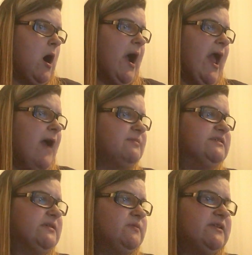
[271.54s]
I have
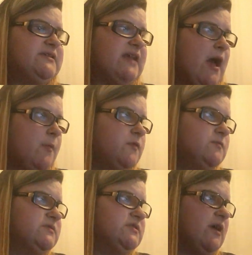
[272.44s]
some of these
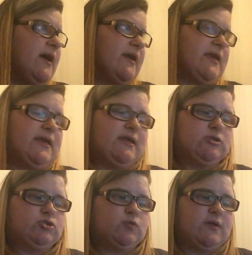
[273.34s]
albums, like
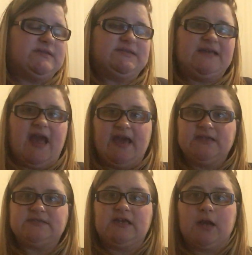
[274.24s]
in
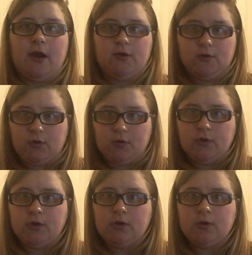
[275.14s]
2018 I
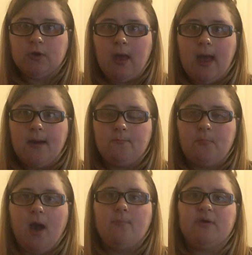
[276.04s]
do,
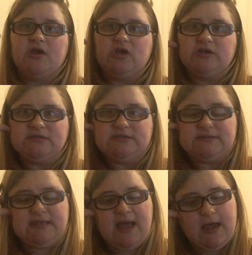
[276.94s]
but because
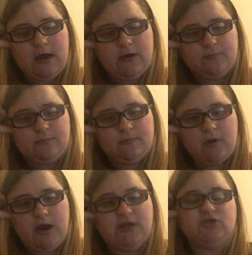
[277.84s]
that
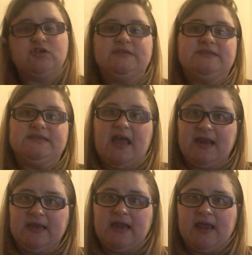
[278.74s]
iTunes is
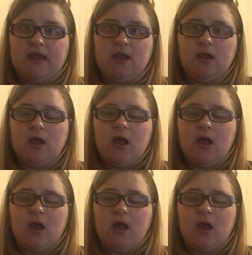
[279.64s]
ending,